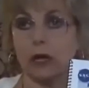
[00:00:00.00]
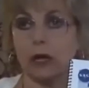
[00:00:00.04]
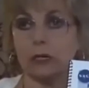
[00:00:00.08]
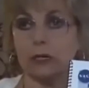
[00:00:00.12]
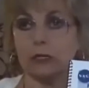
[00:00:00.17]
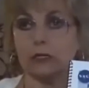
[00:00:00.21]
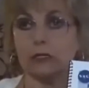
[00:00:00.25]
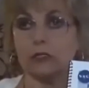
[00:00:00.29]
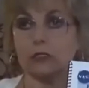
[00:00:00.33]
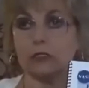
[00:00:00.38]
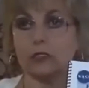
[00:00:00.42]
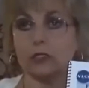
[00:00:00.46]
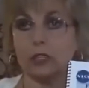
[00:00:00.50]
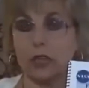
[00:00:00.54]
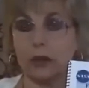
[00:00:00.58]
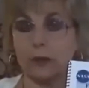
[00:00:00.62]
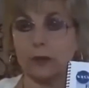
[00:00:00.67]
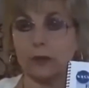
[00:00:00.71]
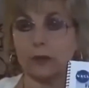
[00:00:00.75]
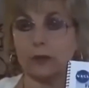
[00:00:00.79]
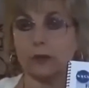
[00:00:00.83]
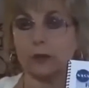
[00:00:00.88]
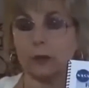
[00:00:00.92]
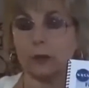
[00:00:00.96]
on
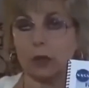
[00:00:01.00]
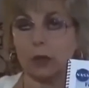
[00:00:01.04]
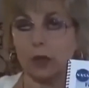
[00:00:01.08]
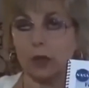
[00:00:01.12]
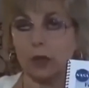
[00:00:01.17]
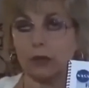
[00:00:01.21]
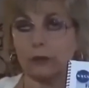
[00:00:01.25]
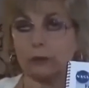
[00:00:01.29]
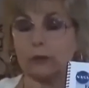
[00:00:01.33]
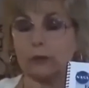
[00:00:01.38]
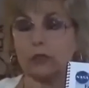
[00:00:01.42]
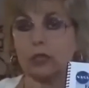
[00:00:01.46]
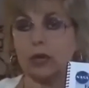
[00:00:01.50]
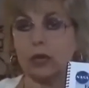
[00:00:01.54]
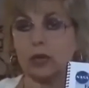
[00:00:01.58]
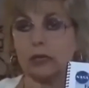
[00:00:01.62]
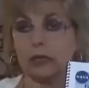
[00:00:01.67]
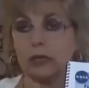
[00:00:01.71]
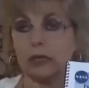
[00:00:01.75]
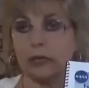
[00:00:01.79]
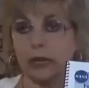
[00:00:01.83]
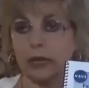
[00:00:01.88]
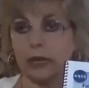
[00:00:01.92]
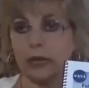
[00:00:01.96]

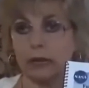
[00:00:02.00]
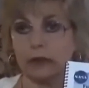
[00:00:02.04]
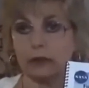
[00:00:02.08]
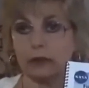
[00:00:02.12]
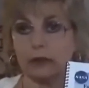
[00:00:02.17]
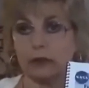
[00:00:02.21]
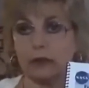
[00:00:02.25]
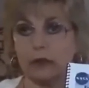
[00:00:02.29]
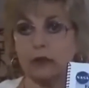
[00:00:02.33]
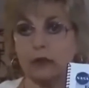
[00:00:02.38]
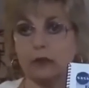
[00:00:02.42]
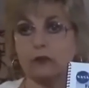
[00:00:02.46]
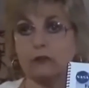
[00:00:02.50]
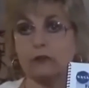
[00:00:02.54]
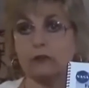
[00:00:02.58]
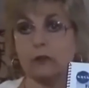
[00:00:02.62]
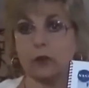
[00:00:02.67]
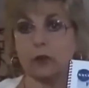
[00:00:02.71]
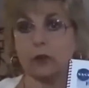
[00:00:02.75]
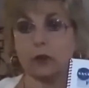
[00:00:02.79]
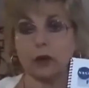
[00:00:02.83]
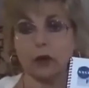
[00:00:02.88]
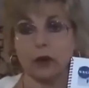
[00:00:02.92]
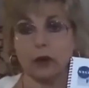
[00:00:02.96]
stopthecrime.net
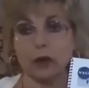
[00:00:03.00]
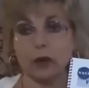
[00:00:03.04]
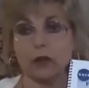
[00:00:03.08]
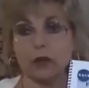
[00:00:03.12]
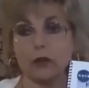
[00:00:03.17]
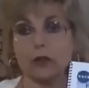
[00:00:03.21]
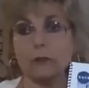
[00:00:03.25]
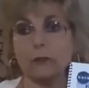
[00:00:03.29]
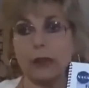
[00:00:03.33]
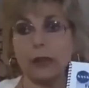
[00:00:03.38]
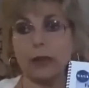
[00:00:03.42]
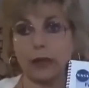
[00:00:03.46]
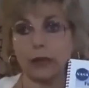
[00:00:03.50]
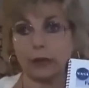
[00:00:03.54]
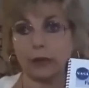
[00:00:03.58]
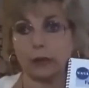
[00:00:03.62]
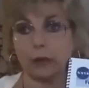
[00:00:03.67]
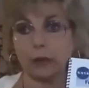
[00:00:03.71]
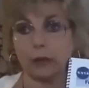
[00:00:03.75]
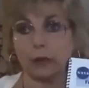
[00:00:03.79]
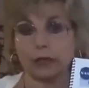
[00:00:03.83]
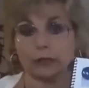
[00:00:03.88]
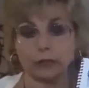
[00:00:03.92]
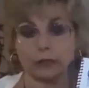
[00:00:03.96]
for all the
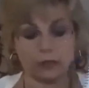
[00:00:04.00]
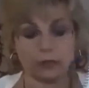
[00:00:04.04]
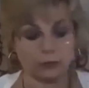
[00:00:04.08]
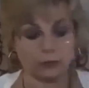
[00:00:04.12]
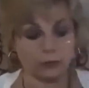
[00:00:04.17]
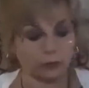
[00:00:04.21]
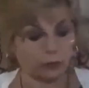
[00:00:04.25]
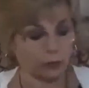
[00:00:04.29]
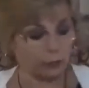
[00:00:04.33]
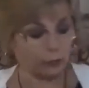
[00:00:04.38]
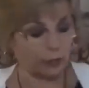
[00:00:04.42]
background